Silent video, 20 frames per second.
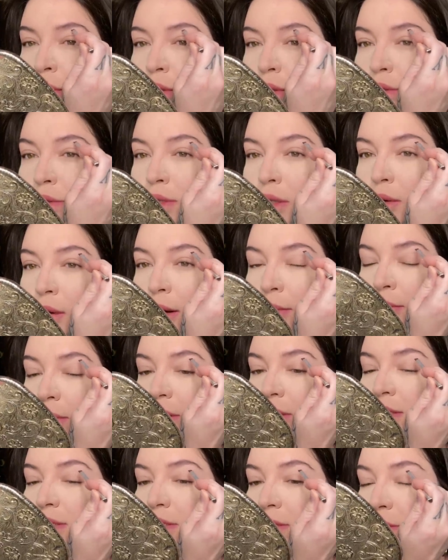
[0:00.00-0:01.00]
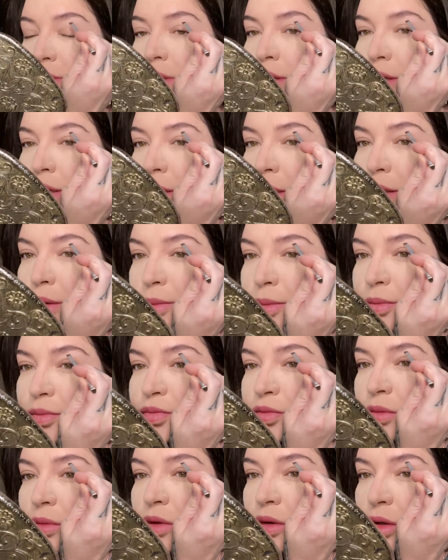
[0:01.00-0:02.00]
So I'm gonna start,
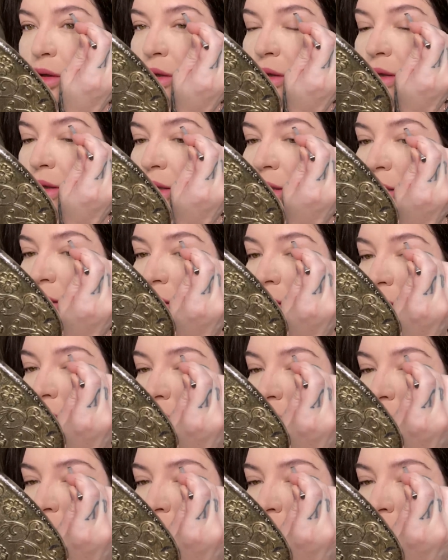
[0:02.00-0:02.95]
get in here,